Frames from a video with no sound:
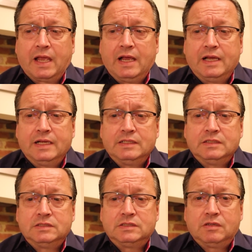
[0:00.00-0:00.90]

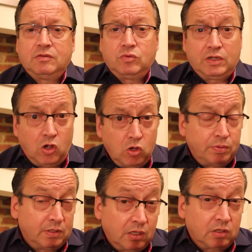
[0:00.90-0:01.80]
And we're
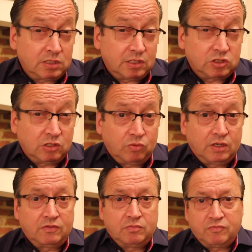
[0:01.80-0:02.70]
hoping that actually
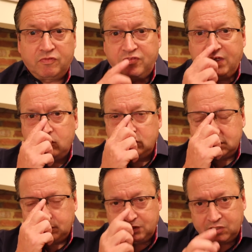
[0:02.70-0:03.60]
one of them found
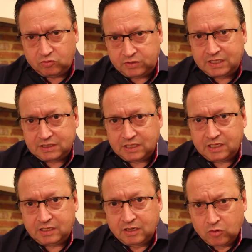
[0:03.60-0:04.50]
something on that
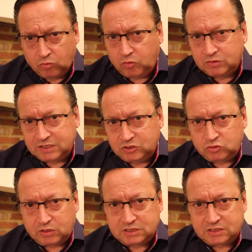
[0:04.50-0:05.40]
day. What was
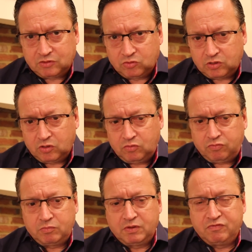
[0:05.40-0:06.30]
interesting, although
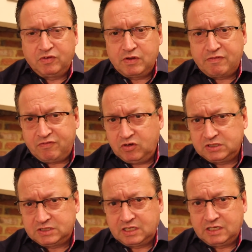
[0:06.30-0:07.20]
from the very
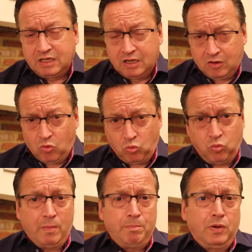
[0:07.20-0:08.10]
first day,
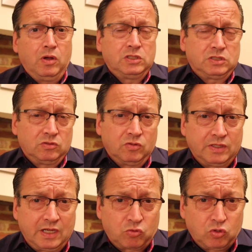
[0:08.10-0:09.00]
one person
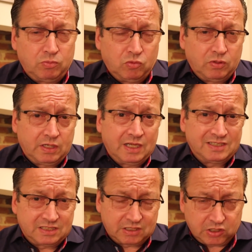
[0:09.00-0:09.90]
on that group already
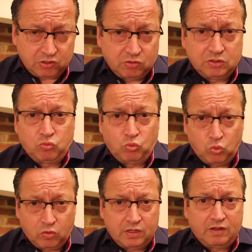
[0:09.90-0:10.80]
has
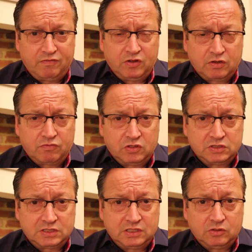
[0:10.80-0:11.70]
secured their very
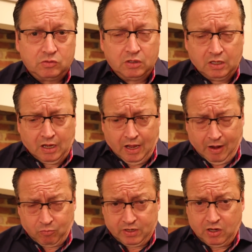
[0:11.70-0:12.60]
first deal,
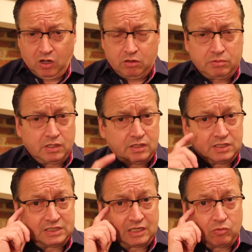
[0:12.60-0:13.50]
and we hope that
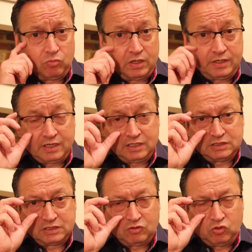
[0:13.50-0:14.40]
the second one
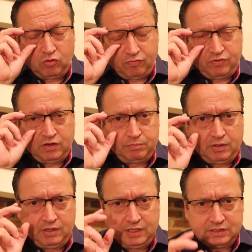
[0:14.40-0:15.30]
is not far
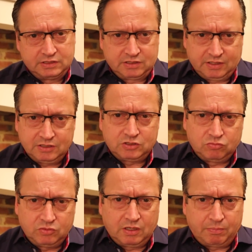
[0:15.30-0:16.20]
behind. So that's
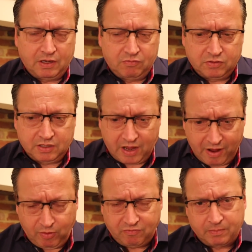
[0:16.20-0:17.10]
a really powerful thing.
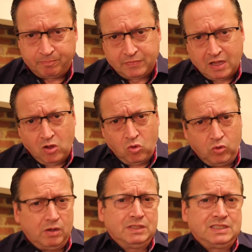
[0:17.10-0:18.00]
However,
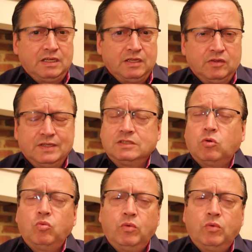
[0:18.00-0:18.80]
why am I telling you this?